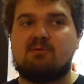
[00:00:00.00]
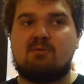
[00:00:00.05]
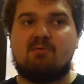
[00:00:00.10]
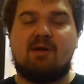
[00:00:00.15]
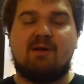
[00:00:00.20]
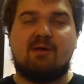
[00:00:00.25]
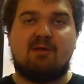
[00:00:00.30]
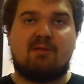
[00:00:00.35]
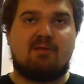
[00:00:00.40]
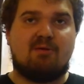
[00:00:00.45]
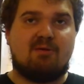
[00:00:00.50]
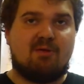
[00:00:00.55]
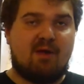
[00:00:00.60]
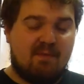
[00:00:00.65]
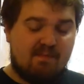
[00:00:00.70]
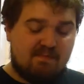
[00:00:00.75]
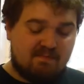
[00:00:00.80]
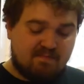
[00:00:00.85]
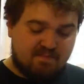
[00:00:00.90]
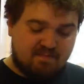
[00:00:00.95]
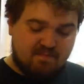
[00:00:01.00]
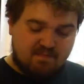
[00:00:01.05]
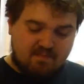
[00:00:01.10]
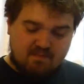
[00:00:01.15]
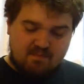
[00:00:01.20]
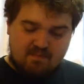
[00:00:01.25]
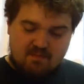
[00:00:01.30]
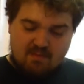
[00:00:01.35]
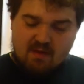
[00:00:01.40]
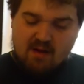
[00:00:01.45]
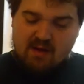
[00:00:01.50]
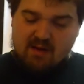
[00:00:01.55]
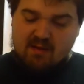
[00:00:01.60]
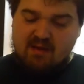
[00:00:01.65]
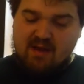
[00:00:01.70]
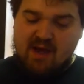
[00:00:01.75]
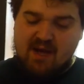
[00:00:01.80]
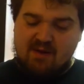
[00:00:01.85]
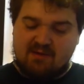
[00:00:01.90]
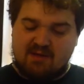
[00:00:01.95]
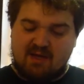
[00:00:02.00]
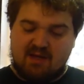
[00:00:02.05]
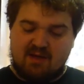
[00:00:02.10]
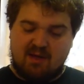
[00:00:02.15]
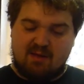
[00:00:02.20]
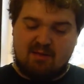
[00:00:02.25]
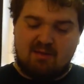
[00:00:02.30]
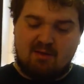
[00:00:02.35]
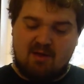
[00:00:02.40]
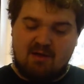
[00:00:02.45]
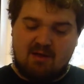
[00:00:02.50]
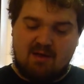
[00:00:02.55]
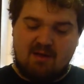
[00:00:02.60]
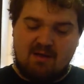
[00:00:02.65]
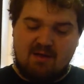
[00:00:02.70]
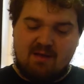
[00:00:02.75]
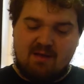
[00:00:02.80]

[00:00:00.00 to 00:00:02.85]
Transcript: sweetness to them. That's kind of what they taste like.